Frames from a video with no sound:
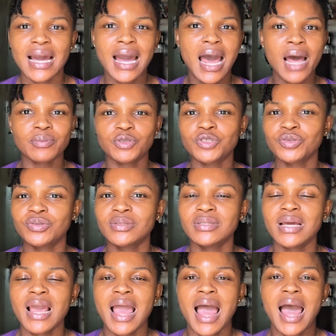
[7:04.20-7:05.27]
caption,
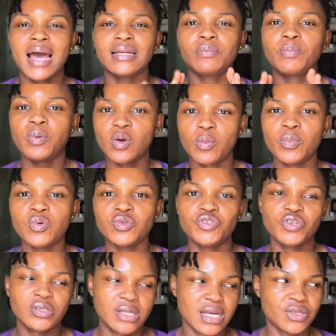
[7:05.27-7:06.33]
and purpose,
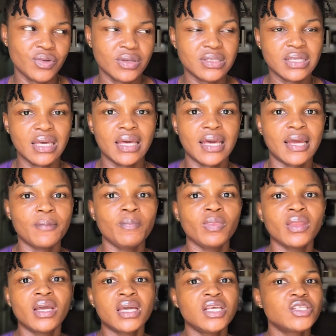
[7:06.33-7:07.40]
just as you see here.
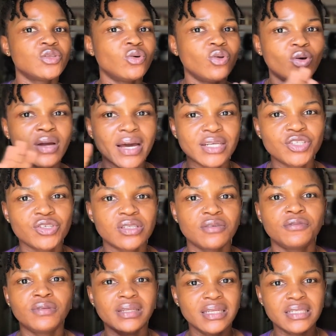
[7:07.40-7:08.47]
It's no longer just a
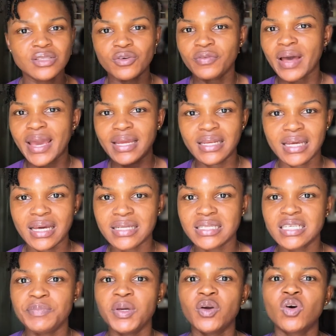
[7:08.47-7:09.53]
list of ideas.
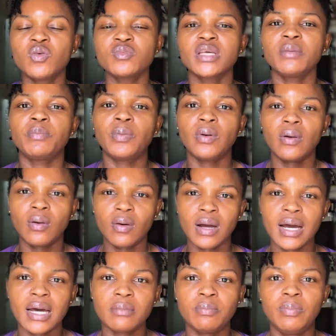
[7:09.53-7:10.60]
It becomes a plug
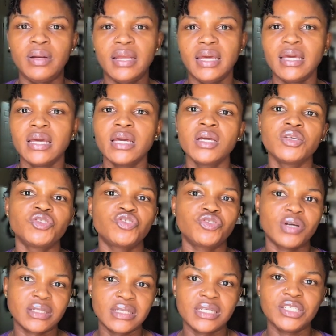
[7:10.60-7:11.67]
and play
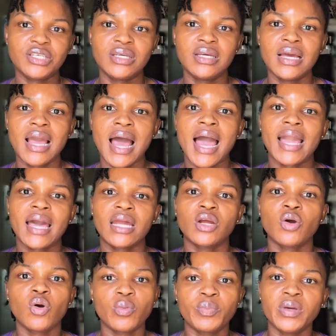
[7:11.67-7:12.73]
strategy I can
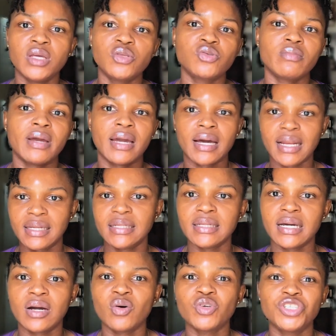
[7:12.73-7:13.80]
copy into my
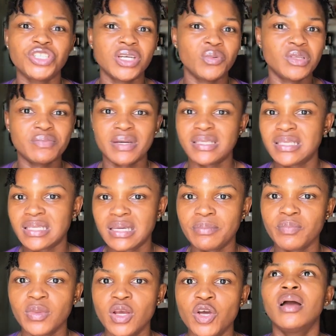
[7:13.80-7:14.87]
calendar or share with my team.
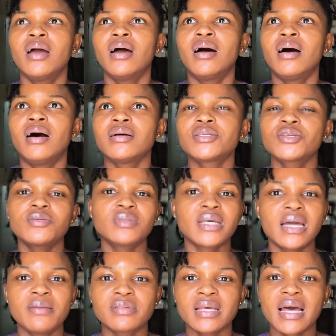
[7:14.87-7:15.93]

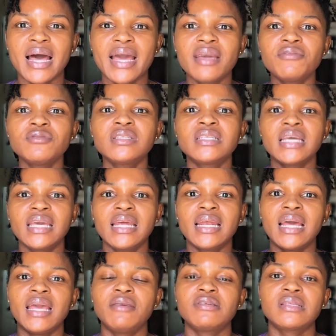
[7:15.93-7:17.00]
Sometimes I even take
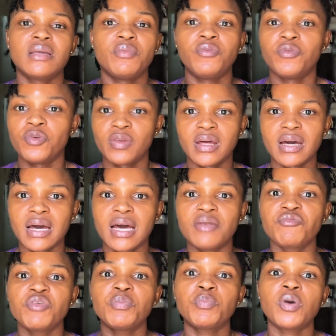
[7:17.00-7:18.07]
it a step further
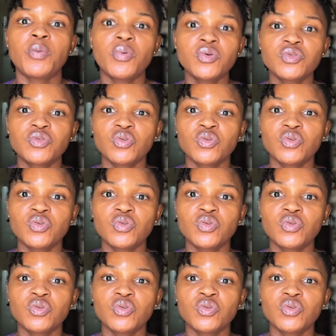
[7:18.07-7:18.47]
and repurpose